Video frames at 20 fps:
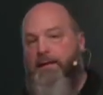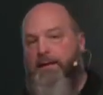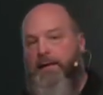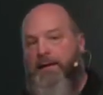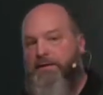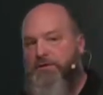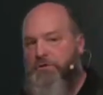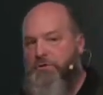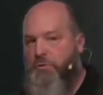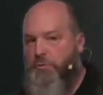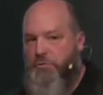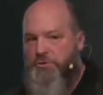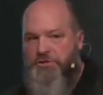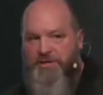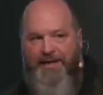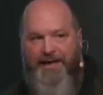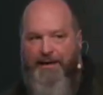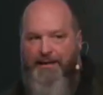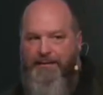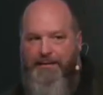And yours
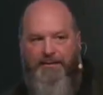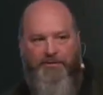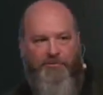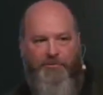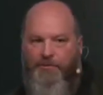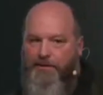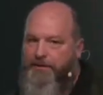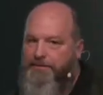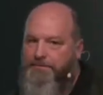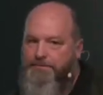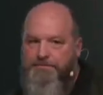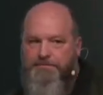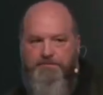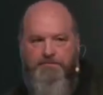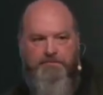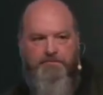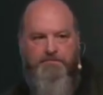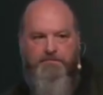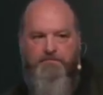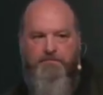can't either.
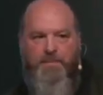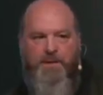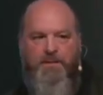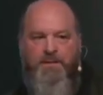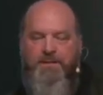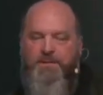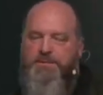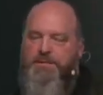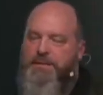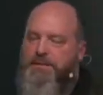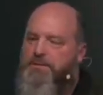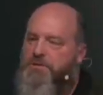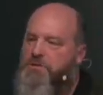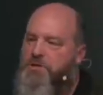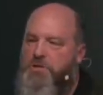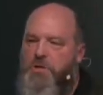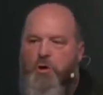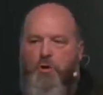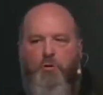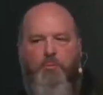See,
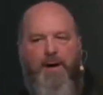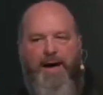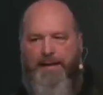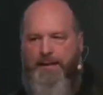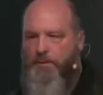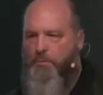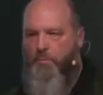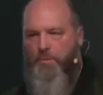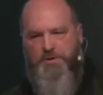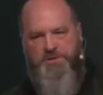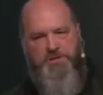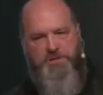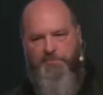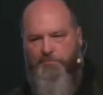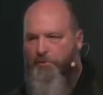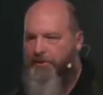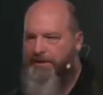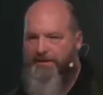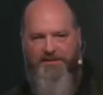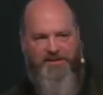nobody wants to
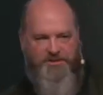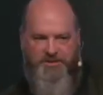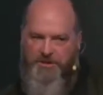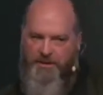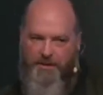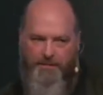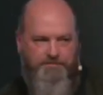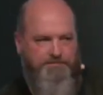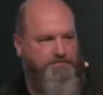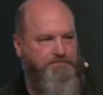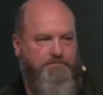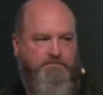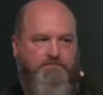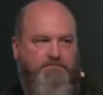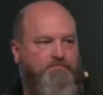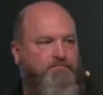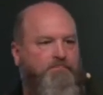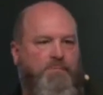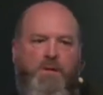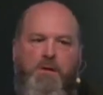bring this up.
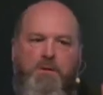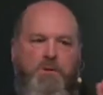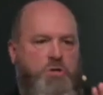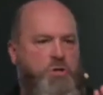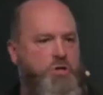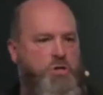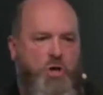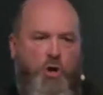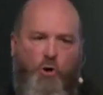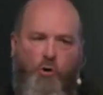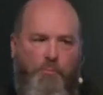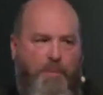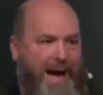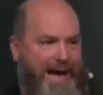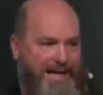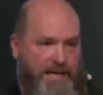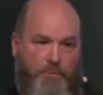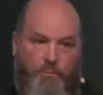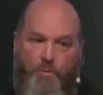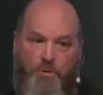
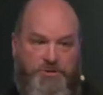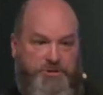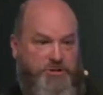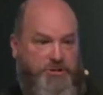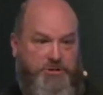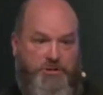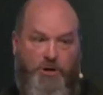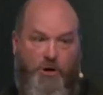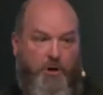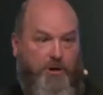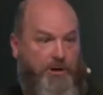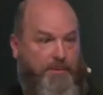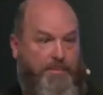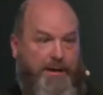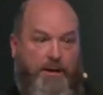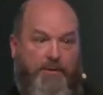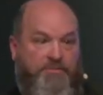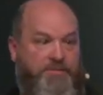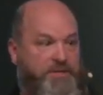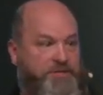Nobody wants to talk
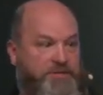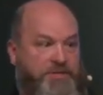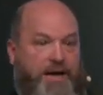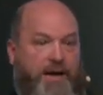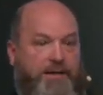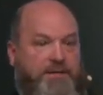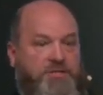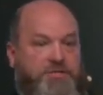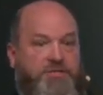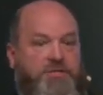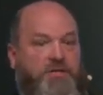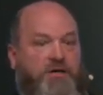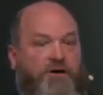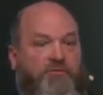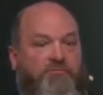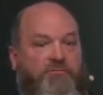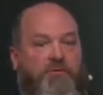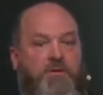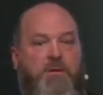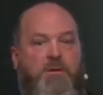about this kind of
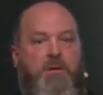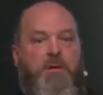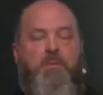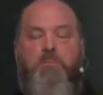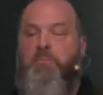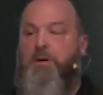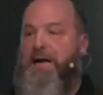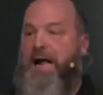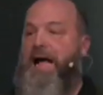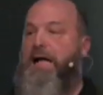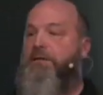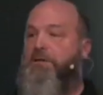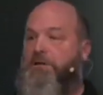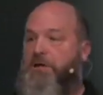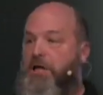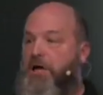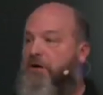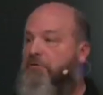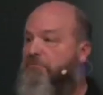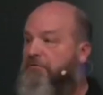stuff. But I
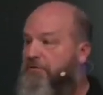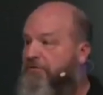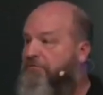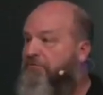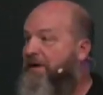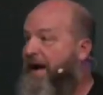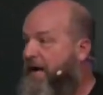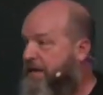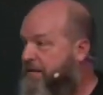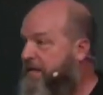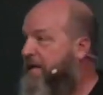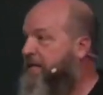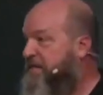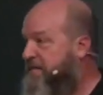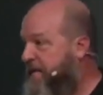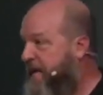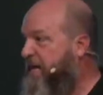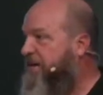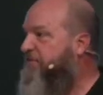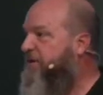love the fact that
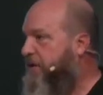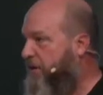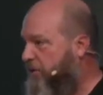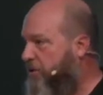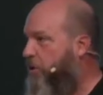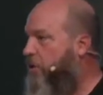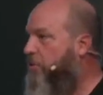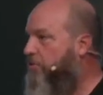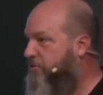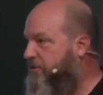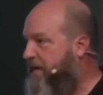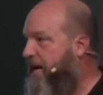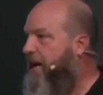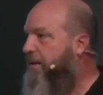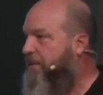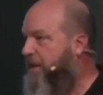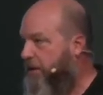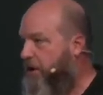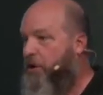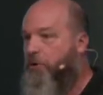David, a long
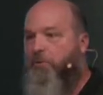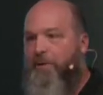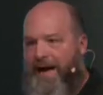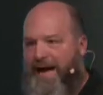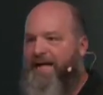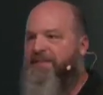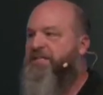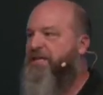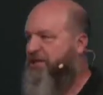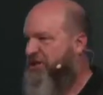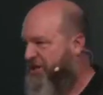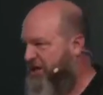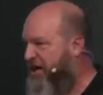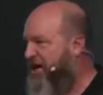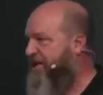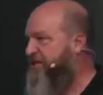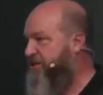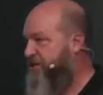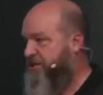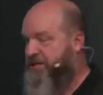time ago, had the
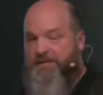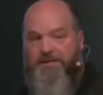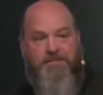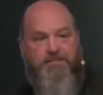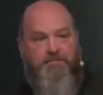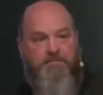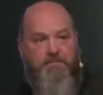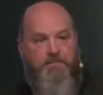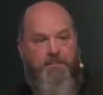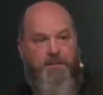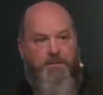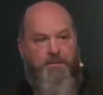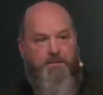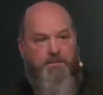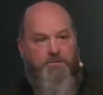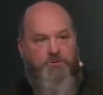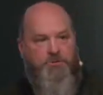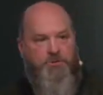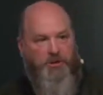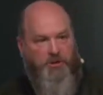guts
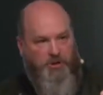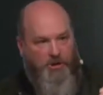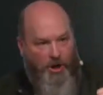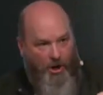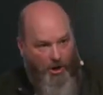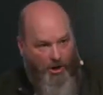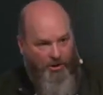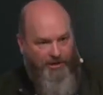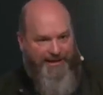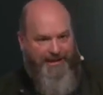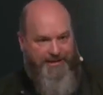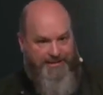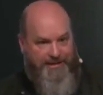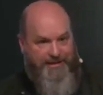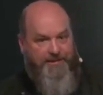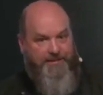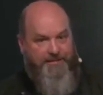to call it.